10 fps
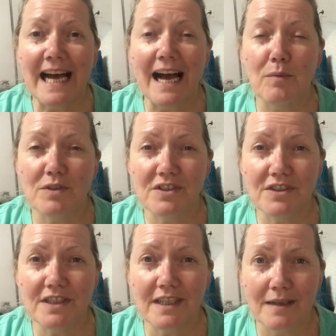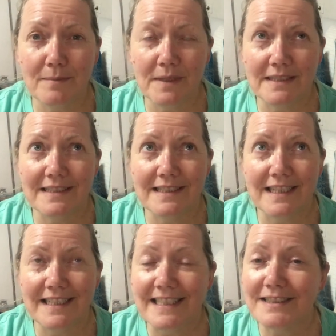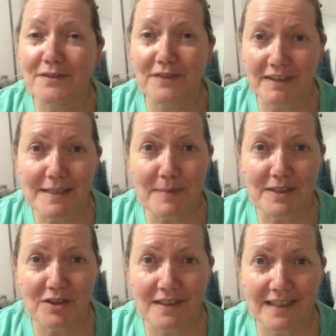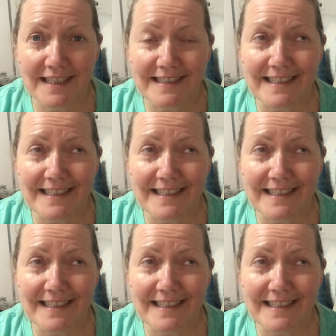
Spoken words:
I wanted to come, tonight is a very special night.